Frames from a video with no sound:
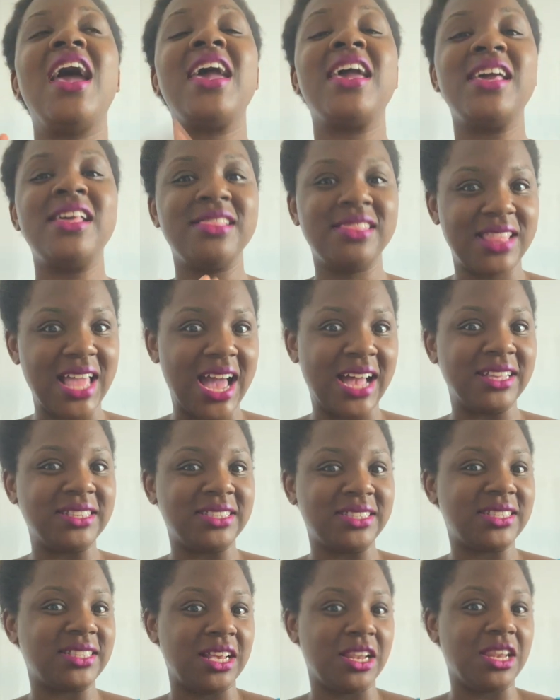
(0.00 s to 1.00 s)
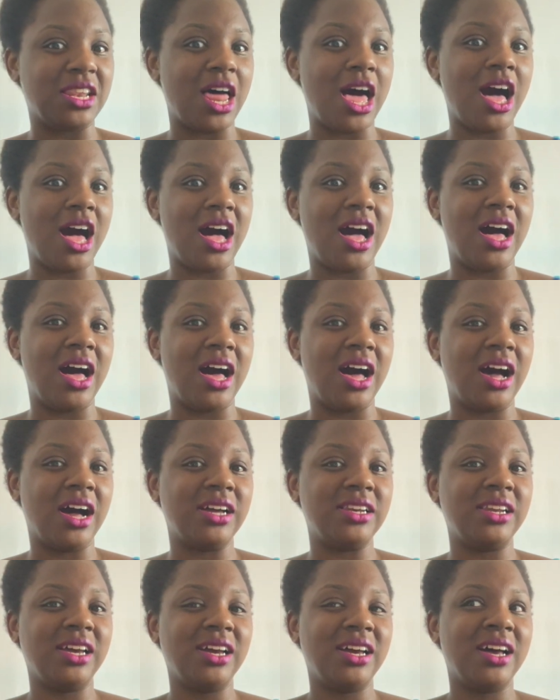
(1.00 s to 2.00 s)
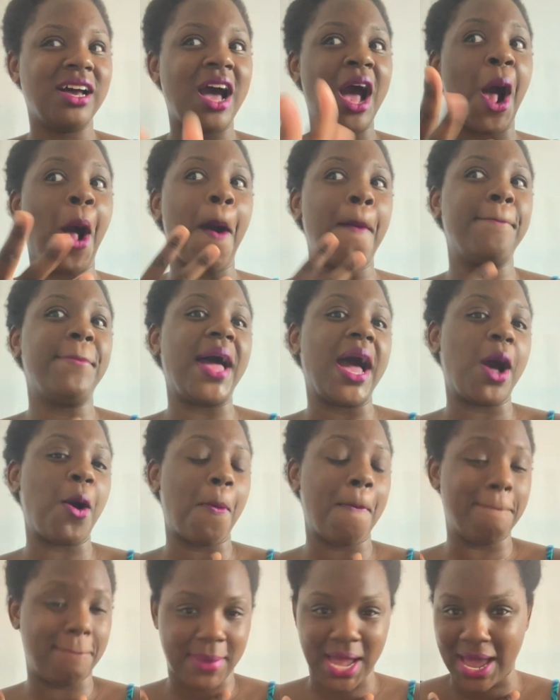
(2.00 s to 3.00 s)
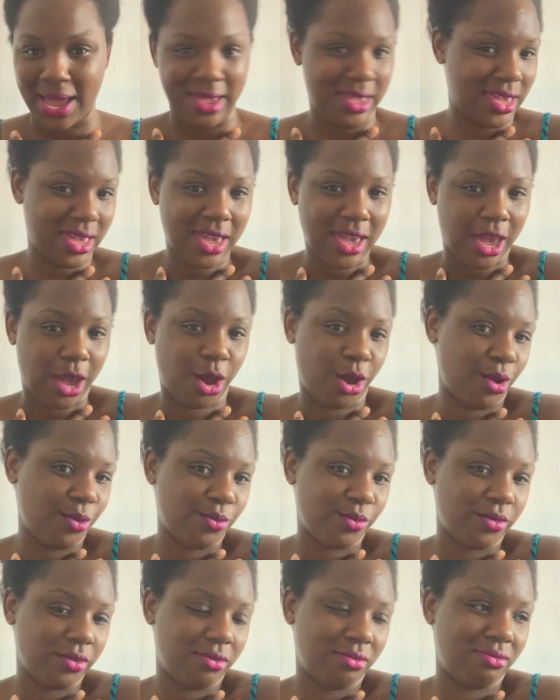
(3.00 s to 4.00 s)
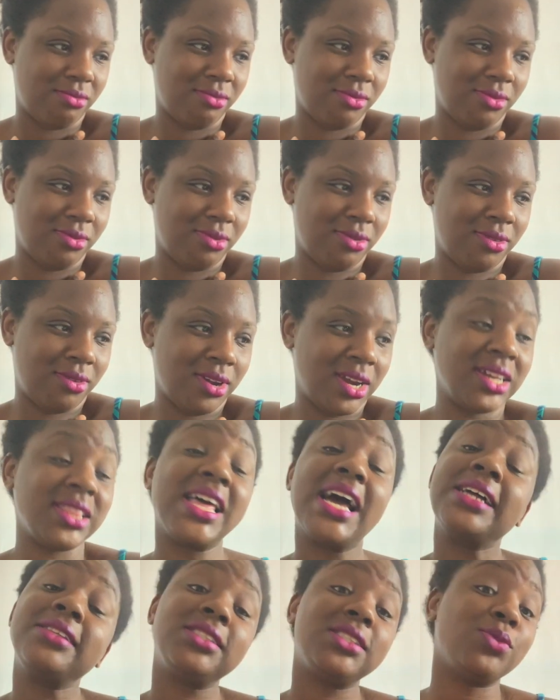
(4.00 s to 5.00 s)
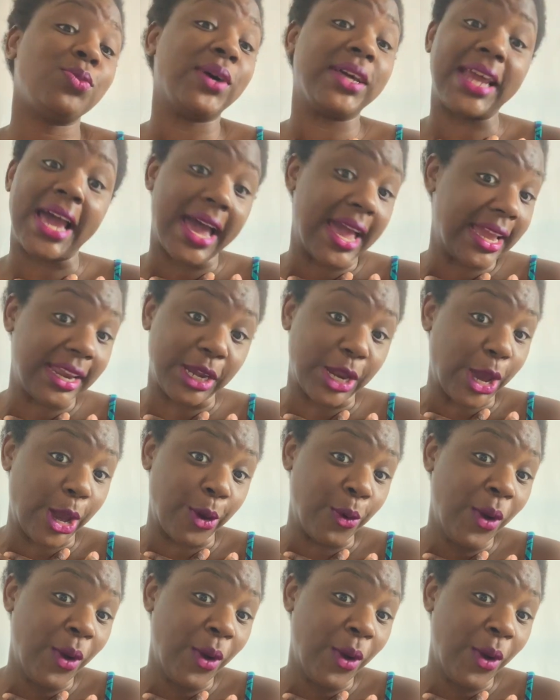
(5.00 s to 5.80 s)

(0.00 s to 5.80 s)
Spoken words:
in that salon about my hair. That's what I know.